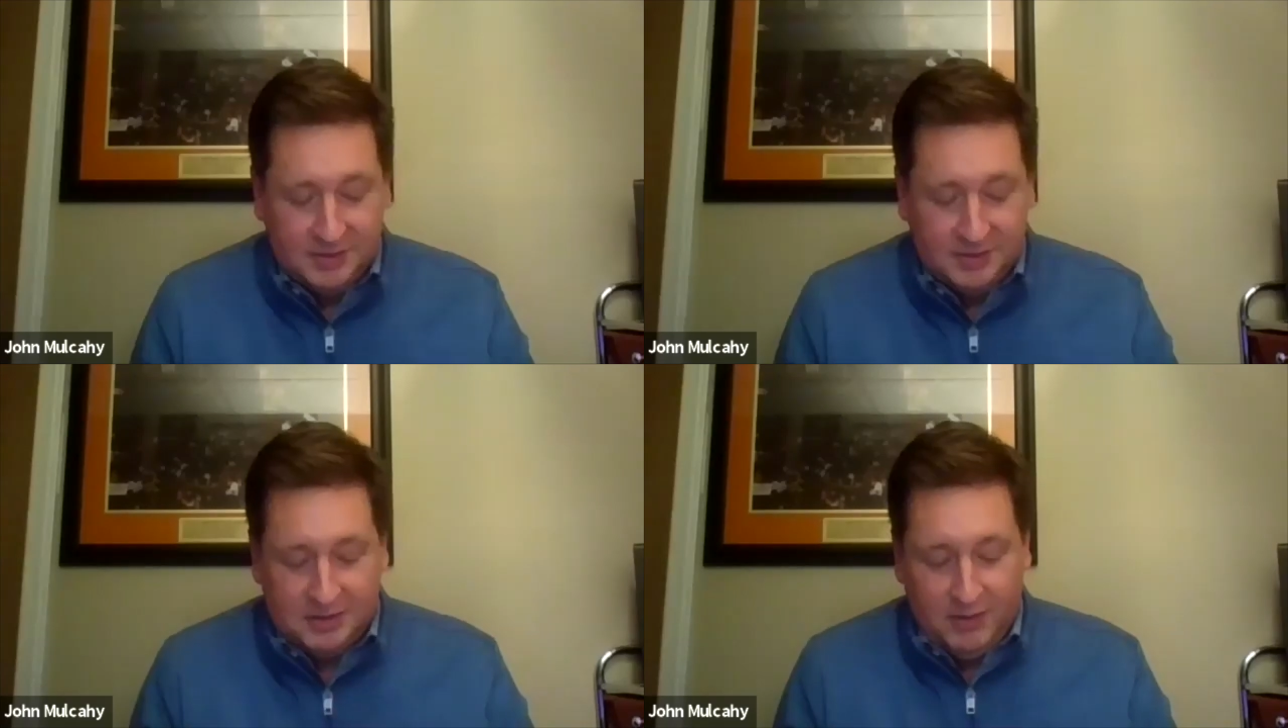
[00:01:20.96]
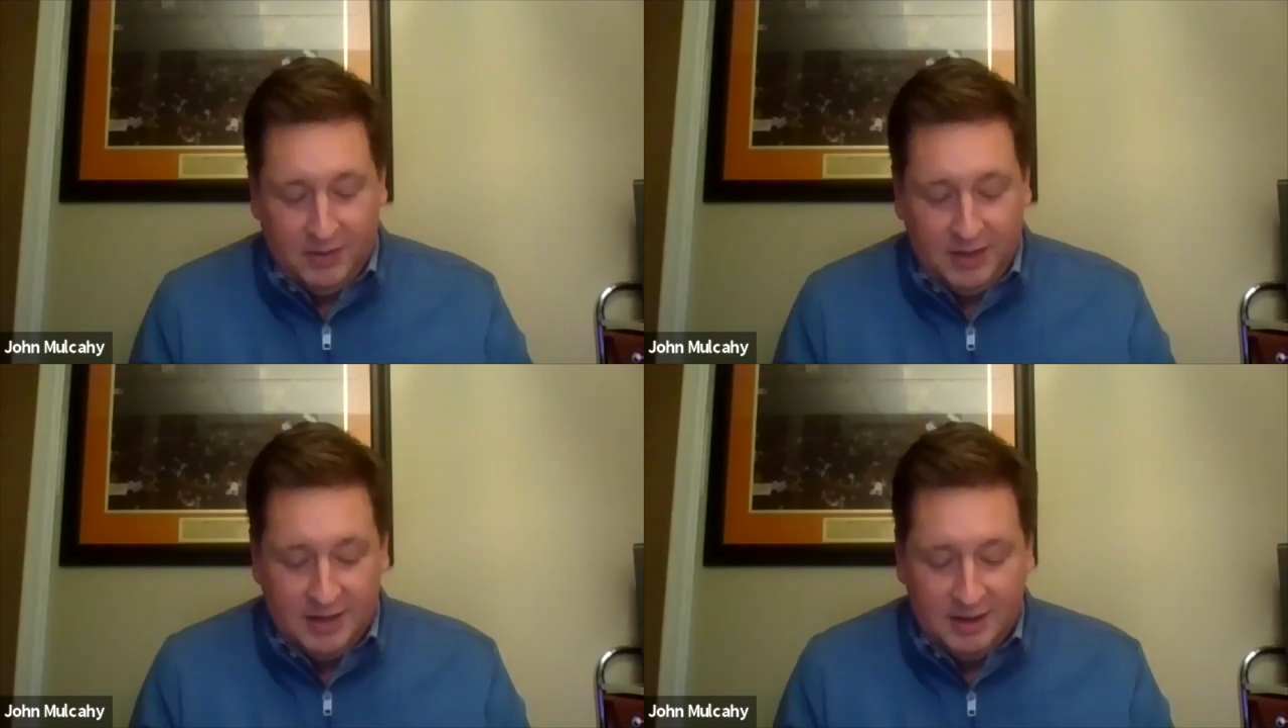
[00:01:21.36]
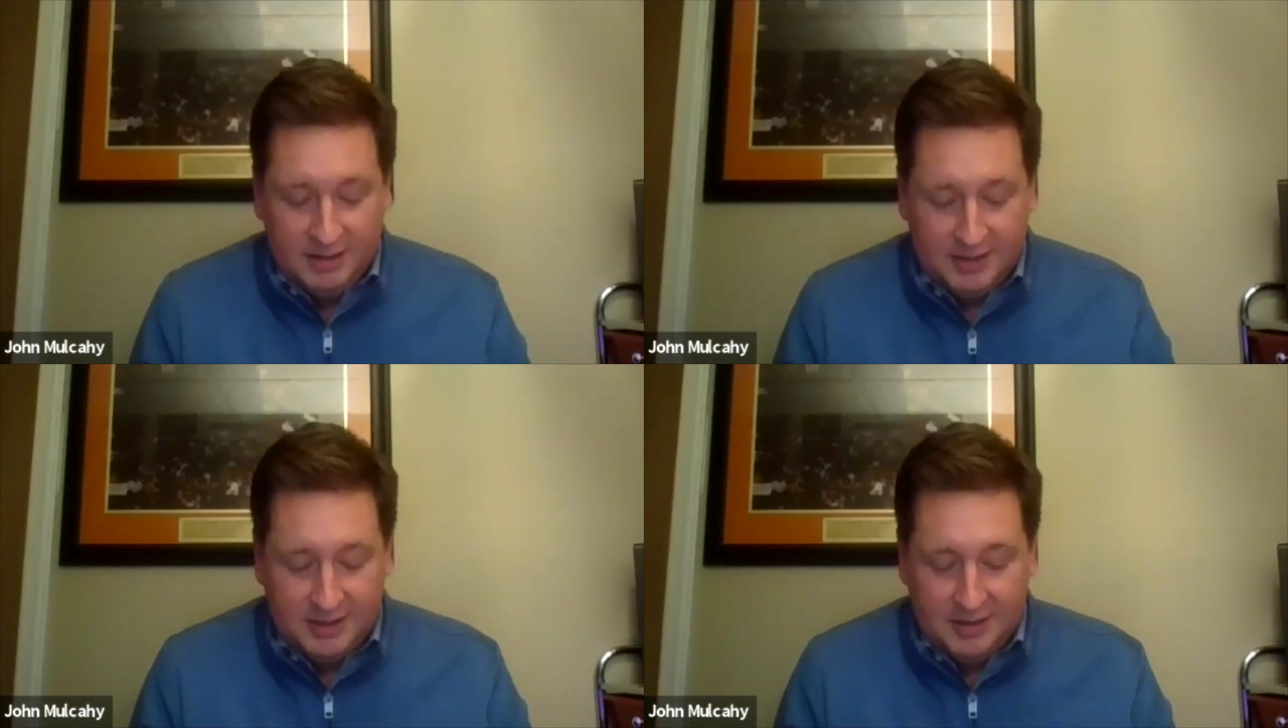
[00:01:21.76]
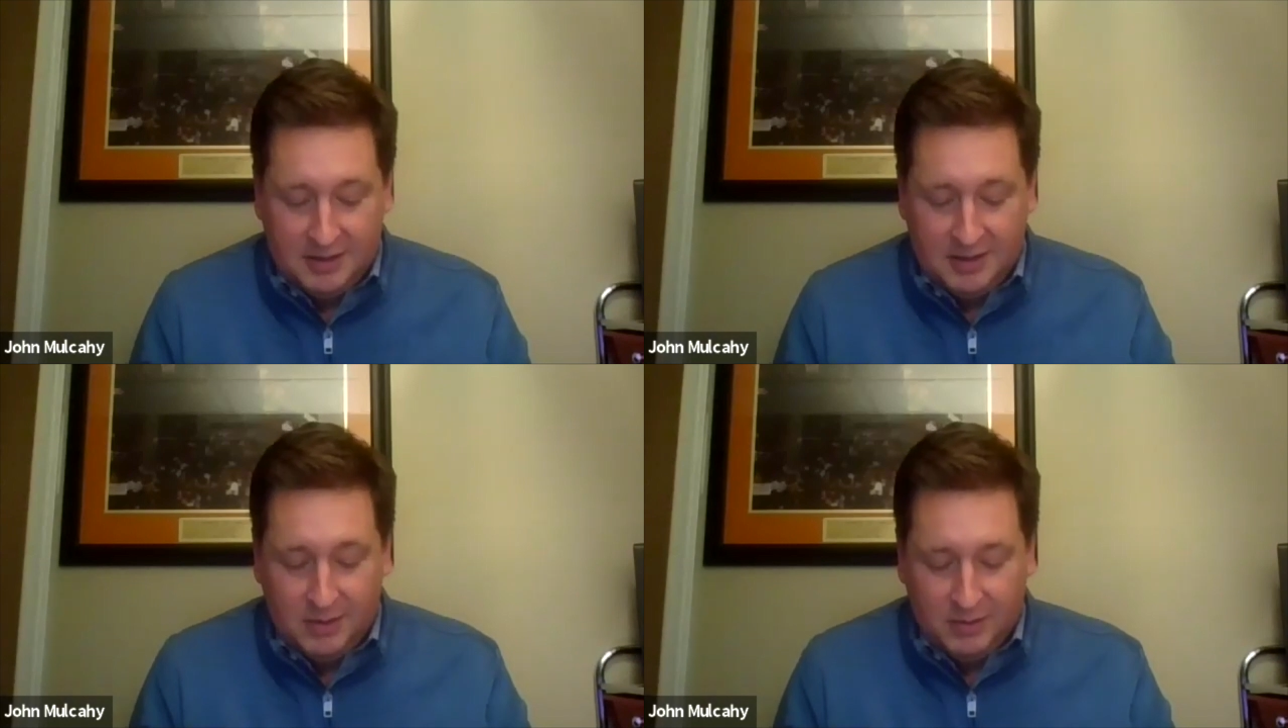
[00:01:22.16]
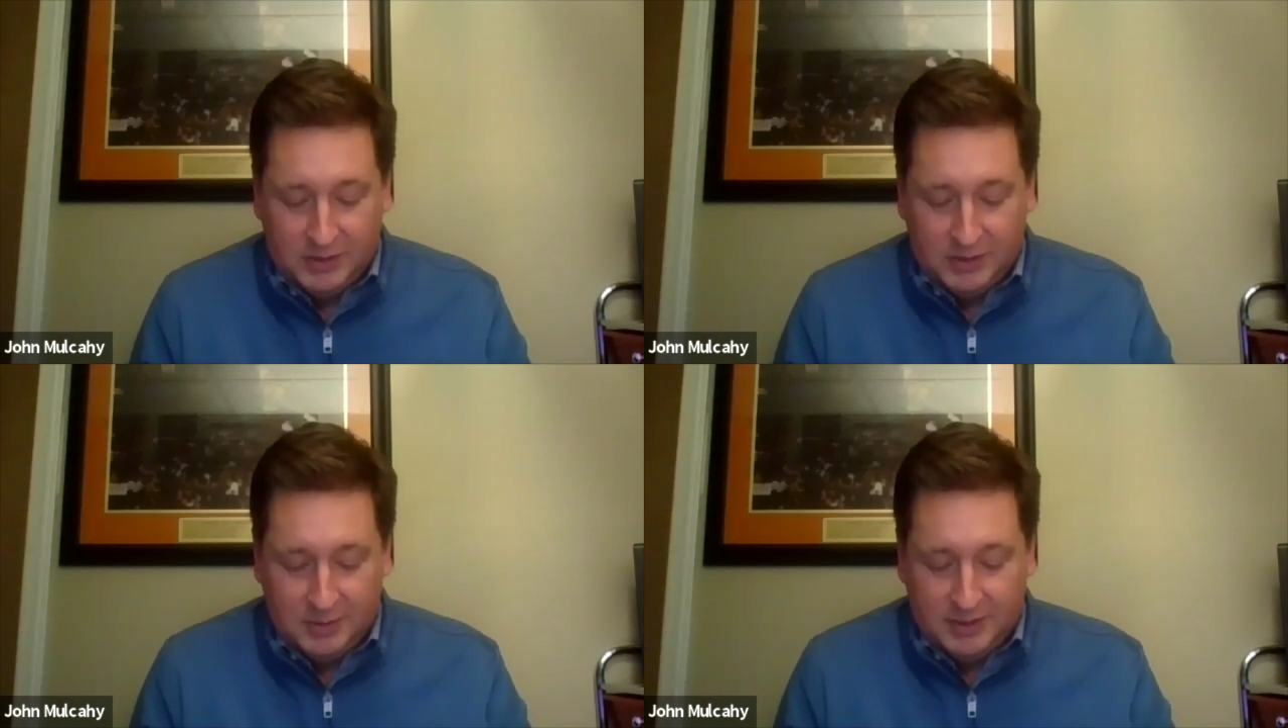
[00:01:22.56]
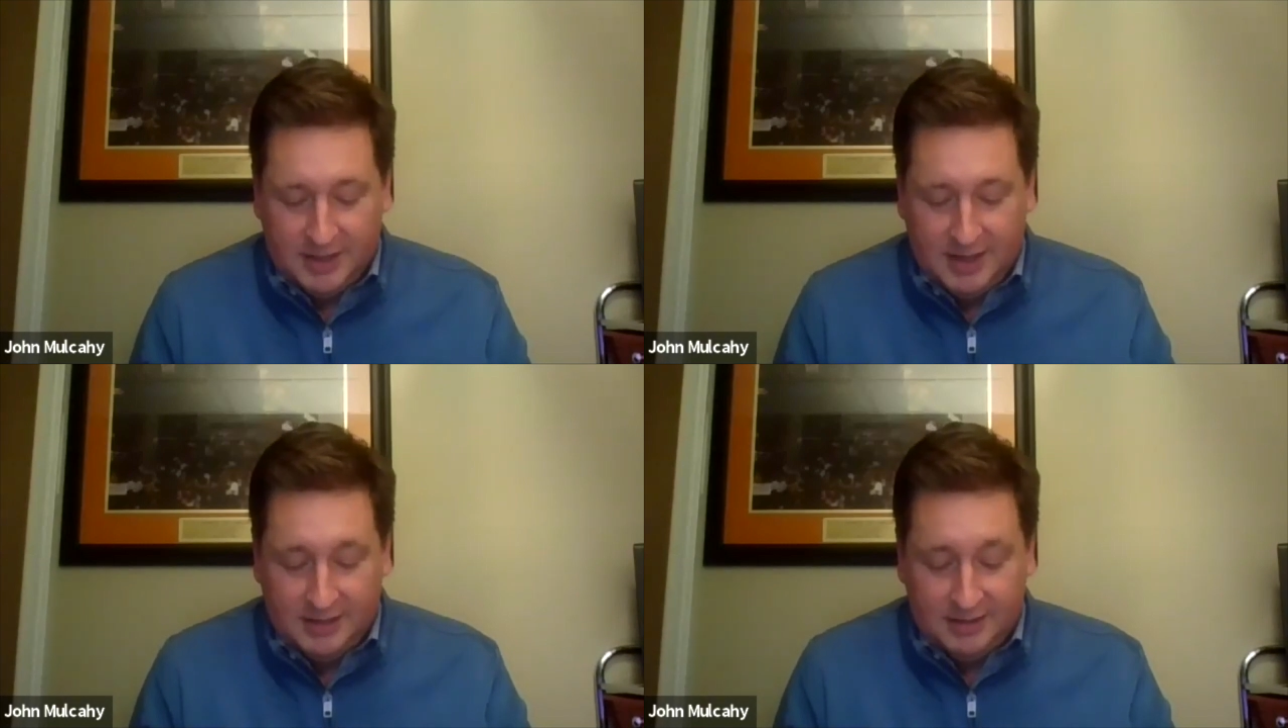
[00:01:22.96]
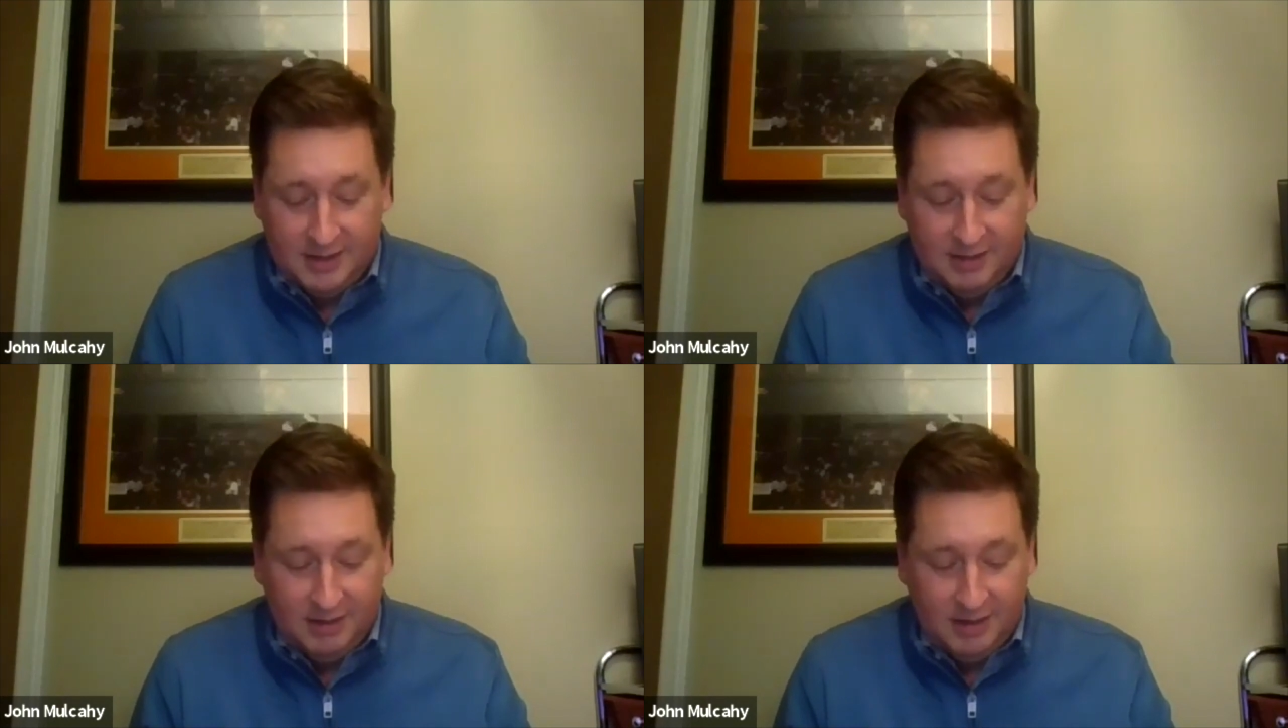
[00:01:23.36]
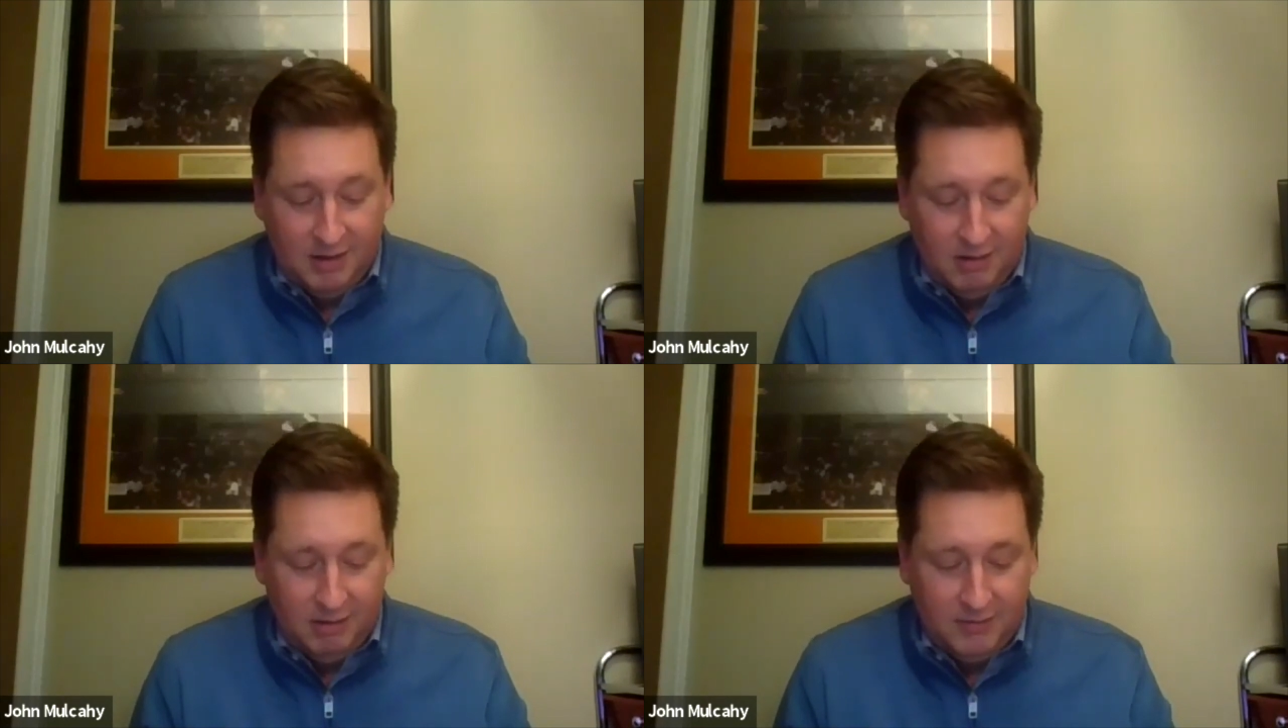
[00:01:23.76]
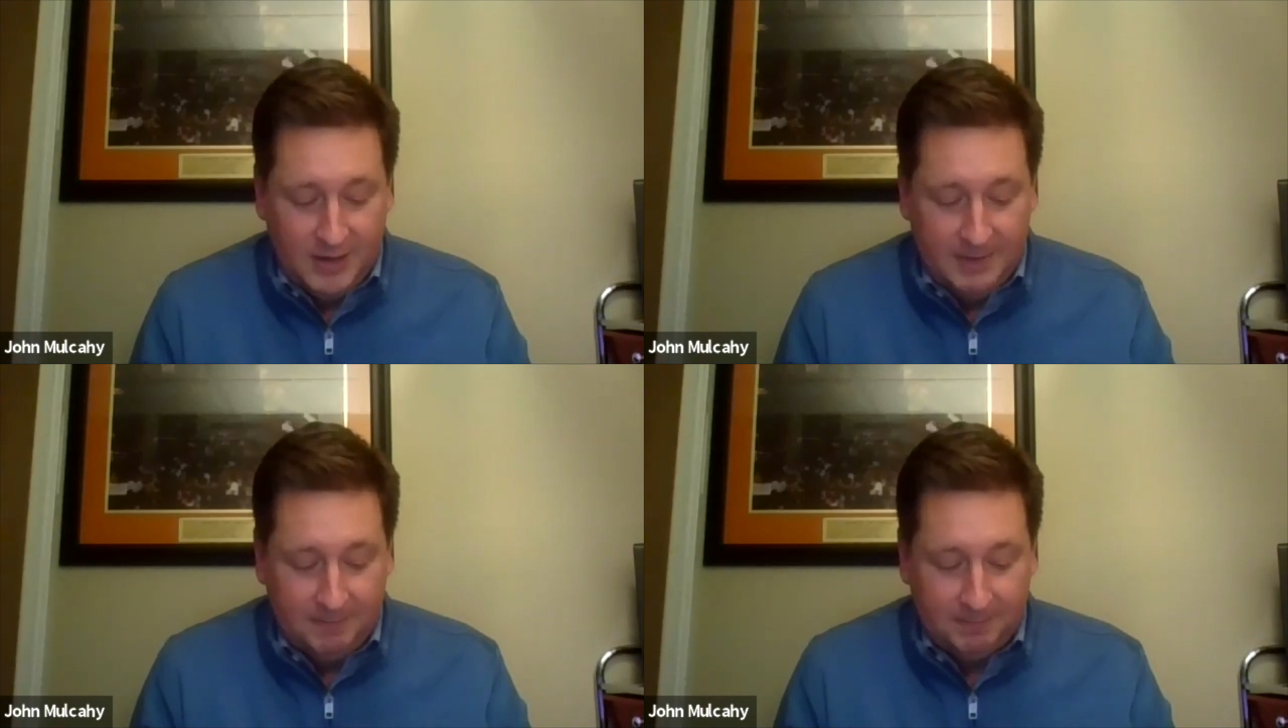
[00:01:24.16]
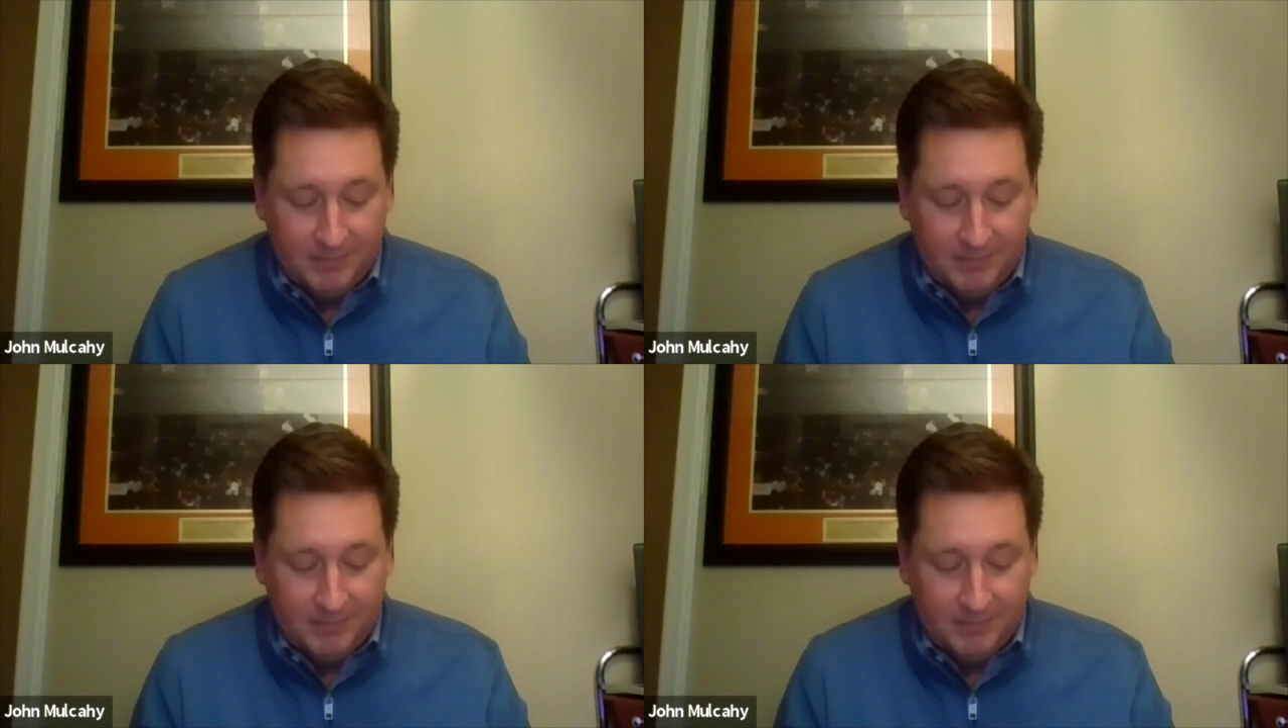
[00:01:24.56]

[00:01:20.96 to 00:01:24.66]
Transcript: deservedly inducted into the University of Wisconsin Athletic Hall of Fame.